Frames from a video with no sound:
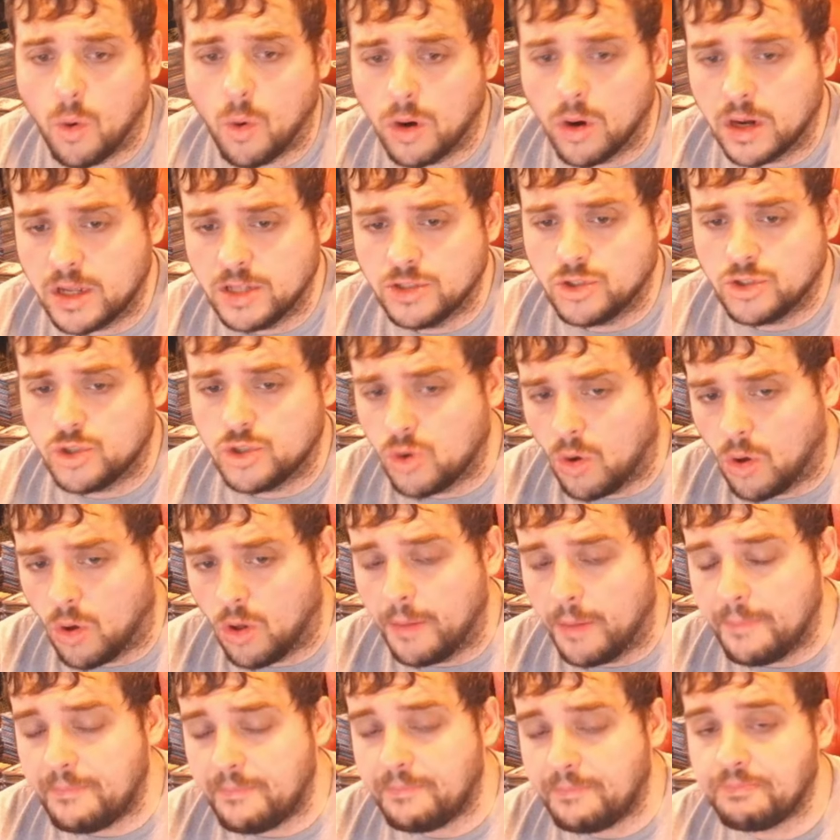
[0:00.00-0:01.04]

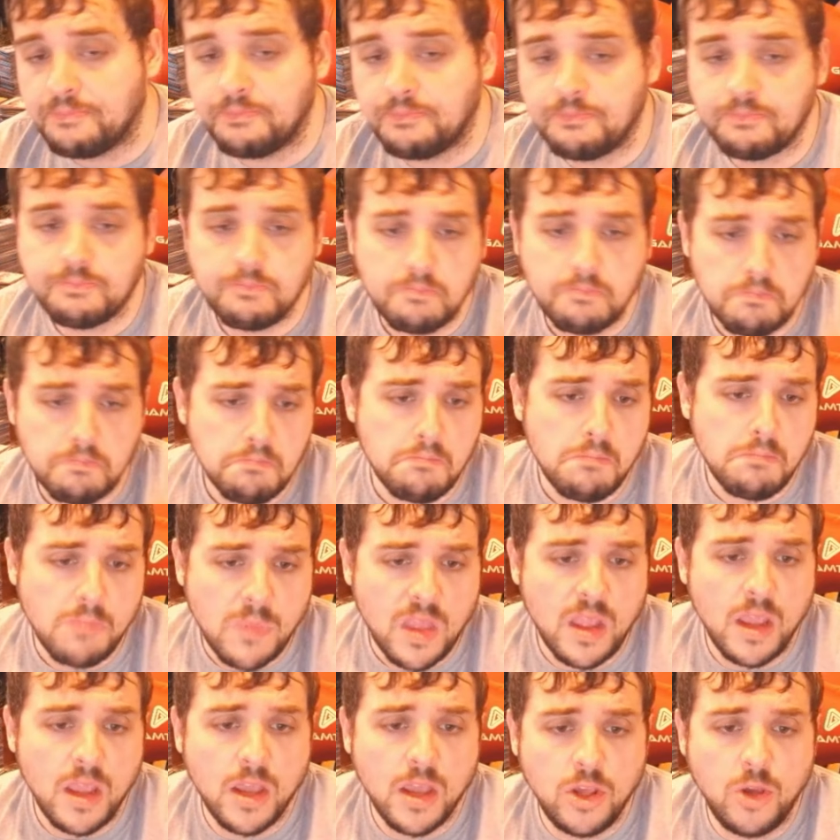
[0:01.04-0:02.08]
control,
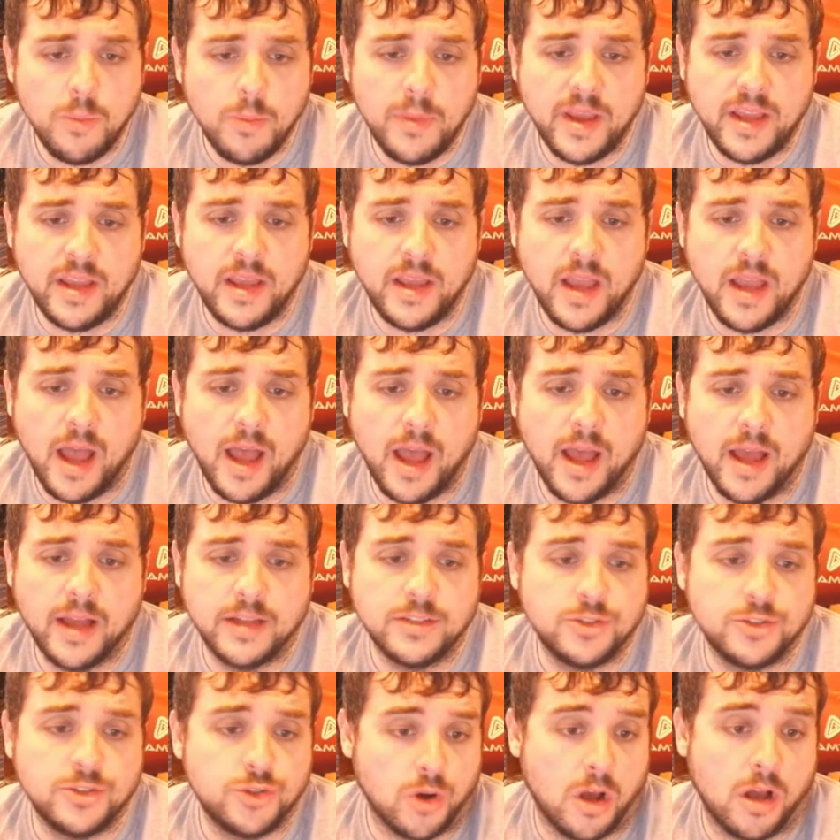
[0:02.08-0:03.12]
you may
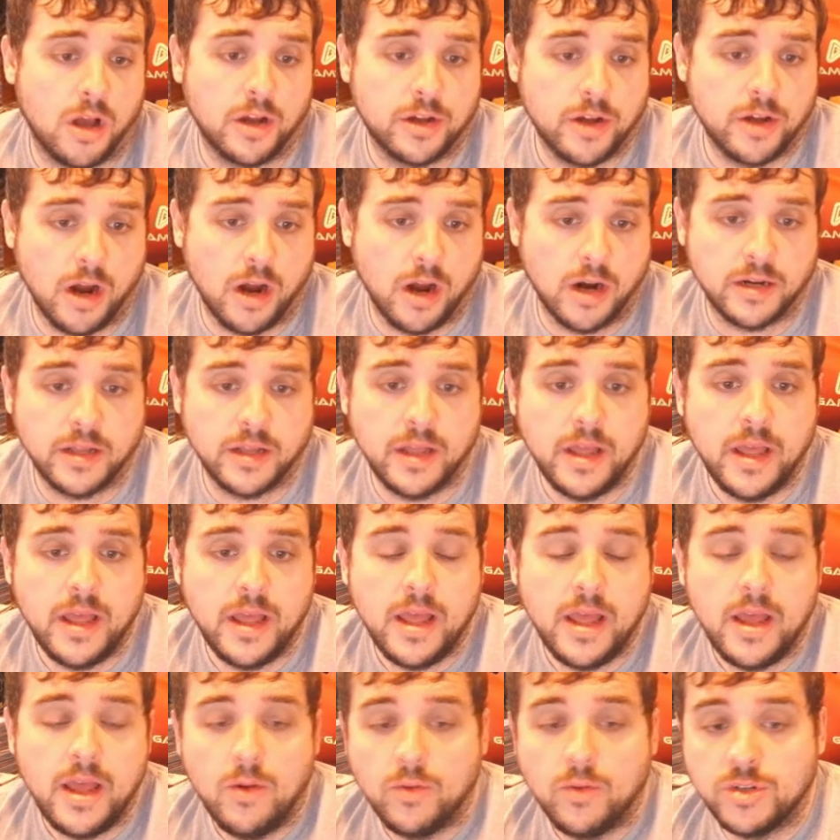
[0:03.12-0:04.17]
draw a card,
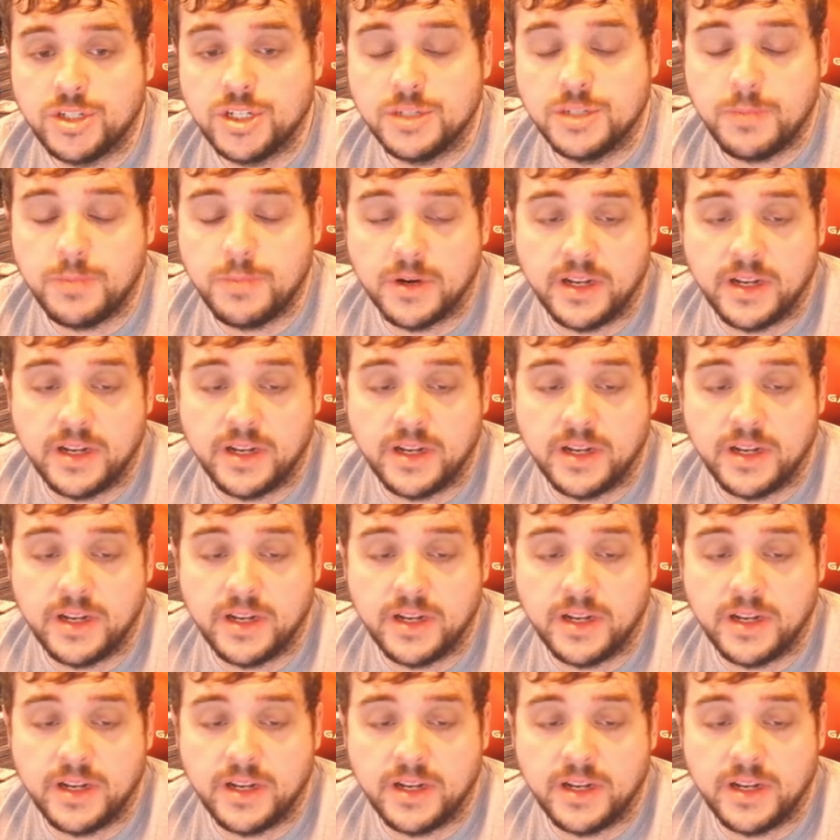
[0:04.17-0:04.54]
which is pretty